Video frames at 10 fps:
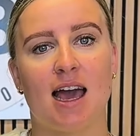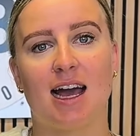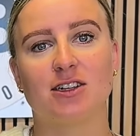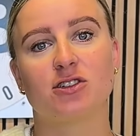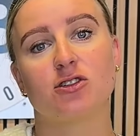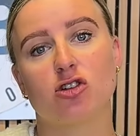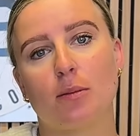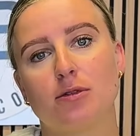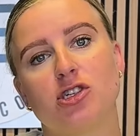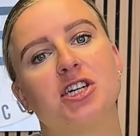and
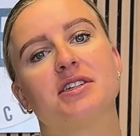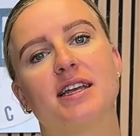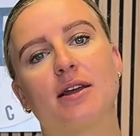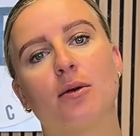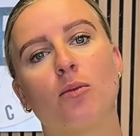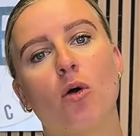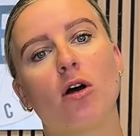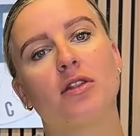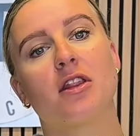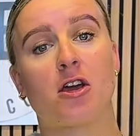troubleshooting
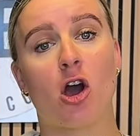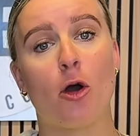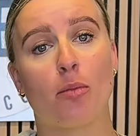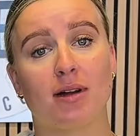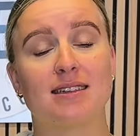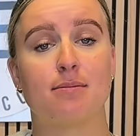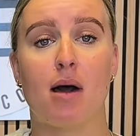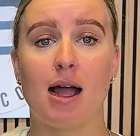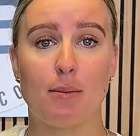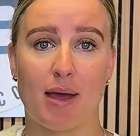what the culprits
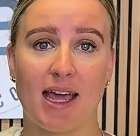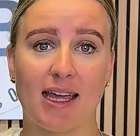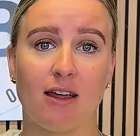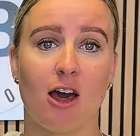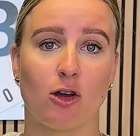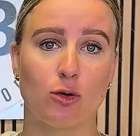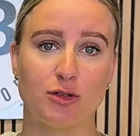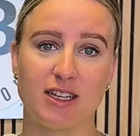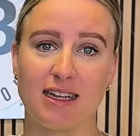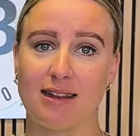might be at
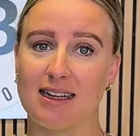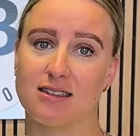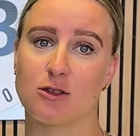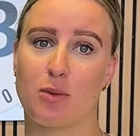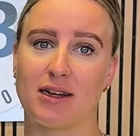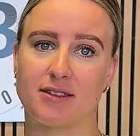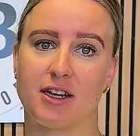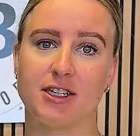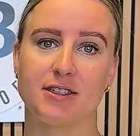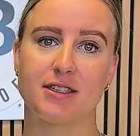causing these
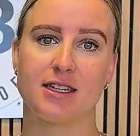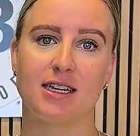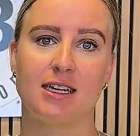espressos.